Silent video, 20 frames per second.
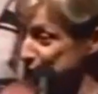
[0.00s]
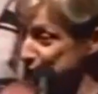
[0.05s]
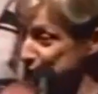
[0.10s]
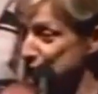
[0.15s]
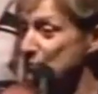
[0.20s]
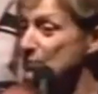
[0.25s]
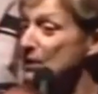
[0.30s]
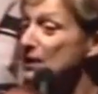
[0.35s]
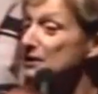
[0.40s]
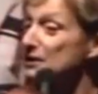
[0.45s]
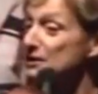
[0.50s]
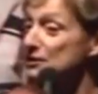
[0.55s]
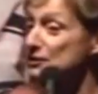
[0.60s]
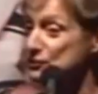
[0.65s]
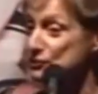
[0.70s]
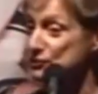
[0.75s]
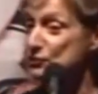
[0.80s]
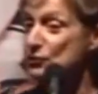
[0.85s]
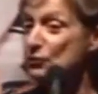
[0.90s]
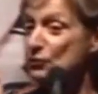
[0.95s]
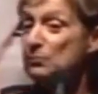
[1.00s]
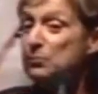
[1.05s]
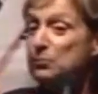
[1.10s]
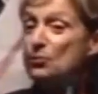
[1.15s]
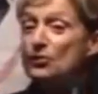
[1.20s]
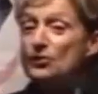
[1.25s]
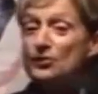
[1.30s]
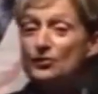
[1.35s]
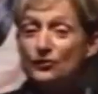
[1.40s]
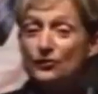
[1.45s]
domain is so
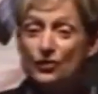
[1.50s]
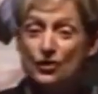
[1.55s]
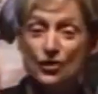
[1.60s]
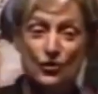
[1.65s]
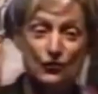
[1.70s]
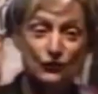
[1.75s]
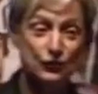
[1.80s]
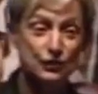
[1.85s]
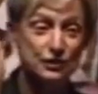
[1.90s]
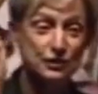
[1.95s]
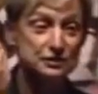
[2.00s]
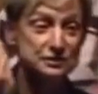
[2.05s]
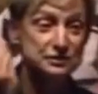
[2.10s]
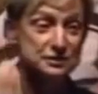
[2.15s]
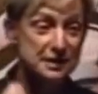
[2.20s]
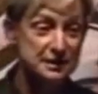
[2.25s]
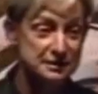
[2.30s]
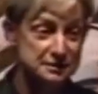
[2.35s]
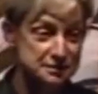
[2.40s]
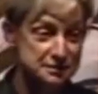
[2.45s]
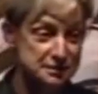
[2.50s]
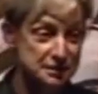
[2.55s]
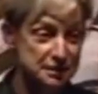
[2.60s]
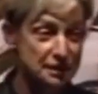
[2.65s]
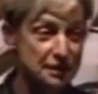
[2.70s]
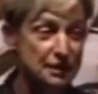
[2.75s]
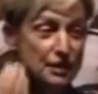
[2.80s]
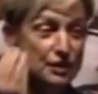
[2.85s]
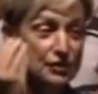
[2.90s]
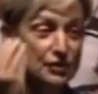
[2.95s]
important for
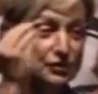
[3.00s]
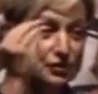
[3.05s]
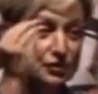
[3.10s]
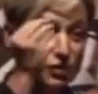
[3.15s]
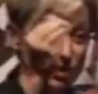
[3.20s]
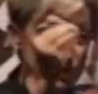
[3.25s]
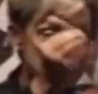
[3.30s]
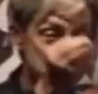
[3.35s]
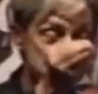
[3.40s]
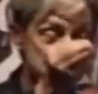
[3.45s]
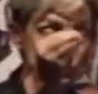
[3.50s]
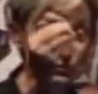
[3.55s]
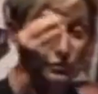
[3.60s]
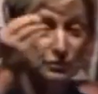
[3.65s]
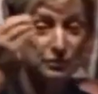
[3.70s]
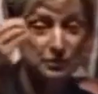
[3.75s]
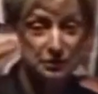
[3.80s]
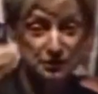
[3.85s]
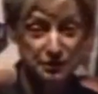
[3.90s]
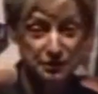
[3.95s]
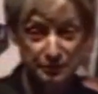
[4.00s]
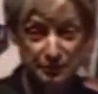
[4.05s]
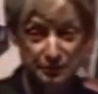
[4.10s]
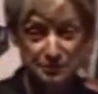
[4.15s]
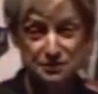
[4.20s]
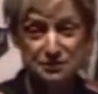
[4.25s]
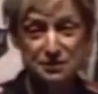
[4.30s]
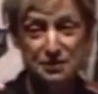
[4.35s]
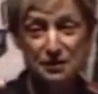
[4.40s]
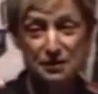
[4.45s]
contesting the arbitrary
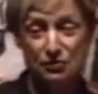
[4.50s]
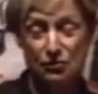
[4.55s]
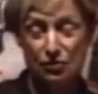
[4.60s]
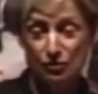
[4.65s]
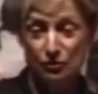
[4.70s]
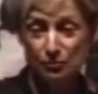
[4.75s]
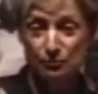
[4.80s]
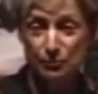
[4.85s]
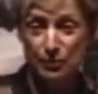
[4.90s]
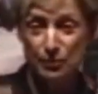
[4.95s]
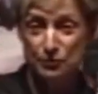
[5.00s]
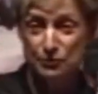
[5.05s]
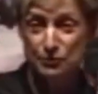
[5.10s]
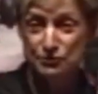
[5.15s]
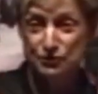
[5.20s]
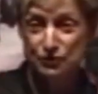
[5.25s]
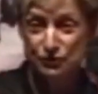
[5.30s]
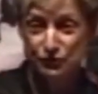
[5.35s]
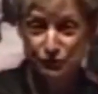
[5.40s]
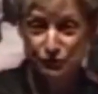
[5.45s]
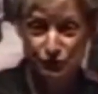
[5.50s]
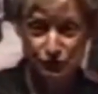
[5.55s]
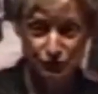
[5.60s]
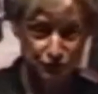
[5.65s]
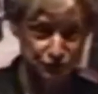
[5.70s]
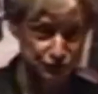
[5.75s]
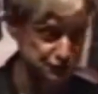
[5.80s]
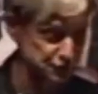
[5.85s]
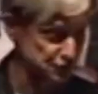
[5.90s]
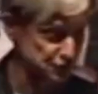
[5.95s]
limits that are imposed on the
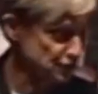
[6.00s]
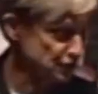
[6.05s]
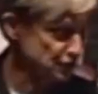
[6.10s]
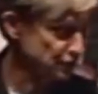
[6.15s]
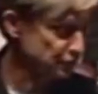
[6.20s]
field of